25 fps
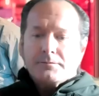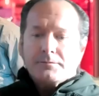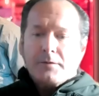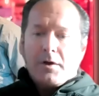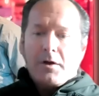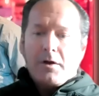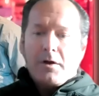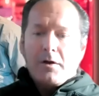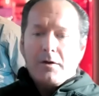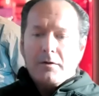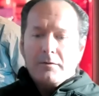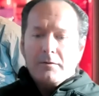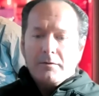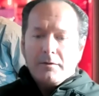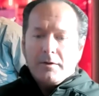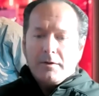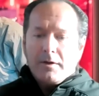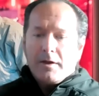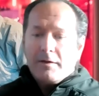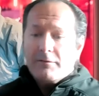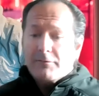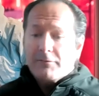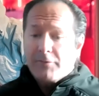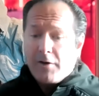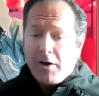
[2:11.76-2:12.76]
uh,
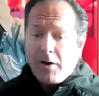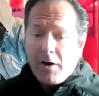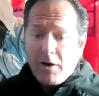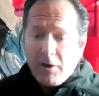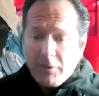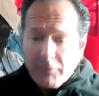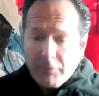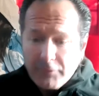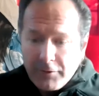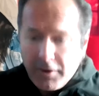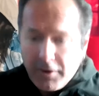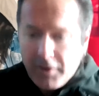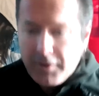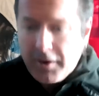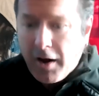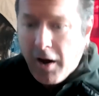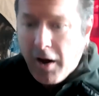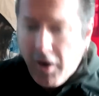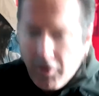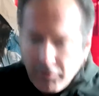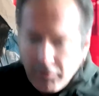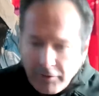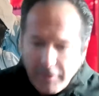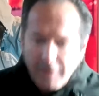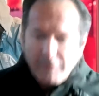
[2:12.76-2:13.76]
involved on
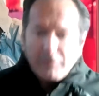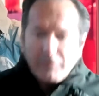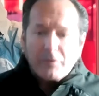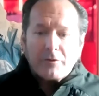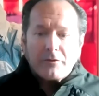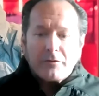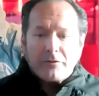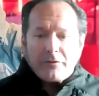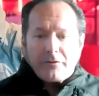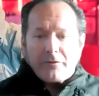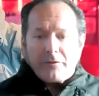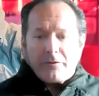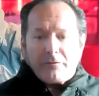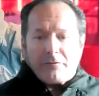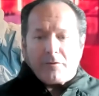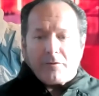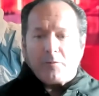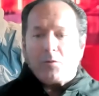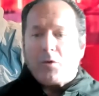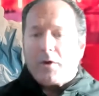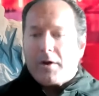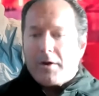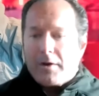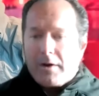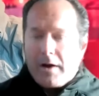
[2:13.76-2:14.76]
all levels
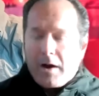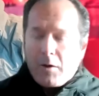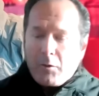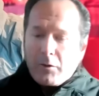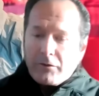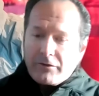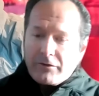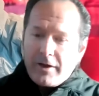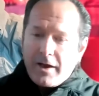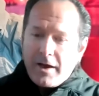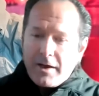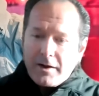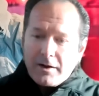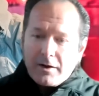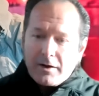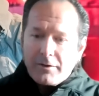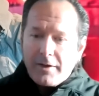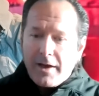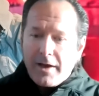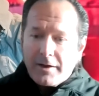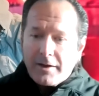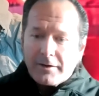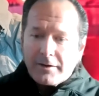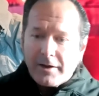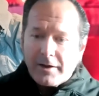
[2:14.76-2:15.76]
from where I was at on
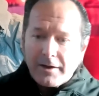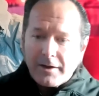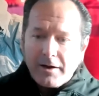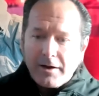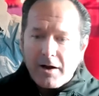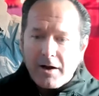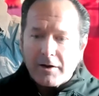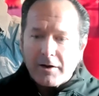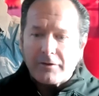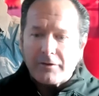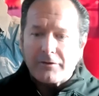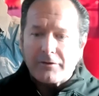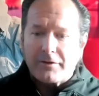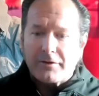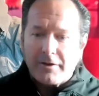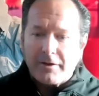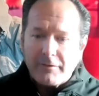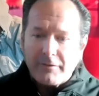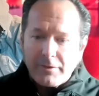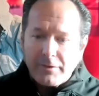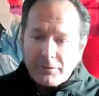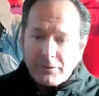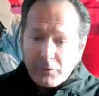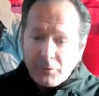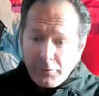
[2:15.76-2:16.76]
that day, August
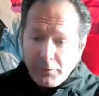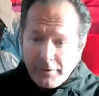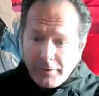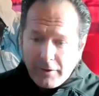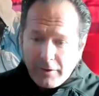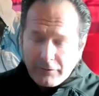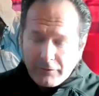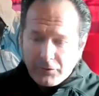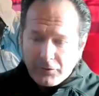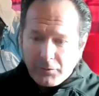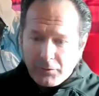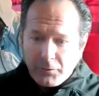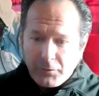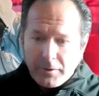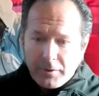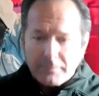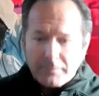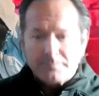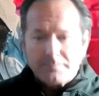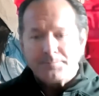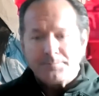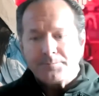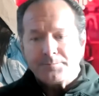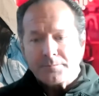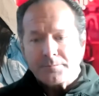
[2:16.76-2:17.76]
11th, 2021.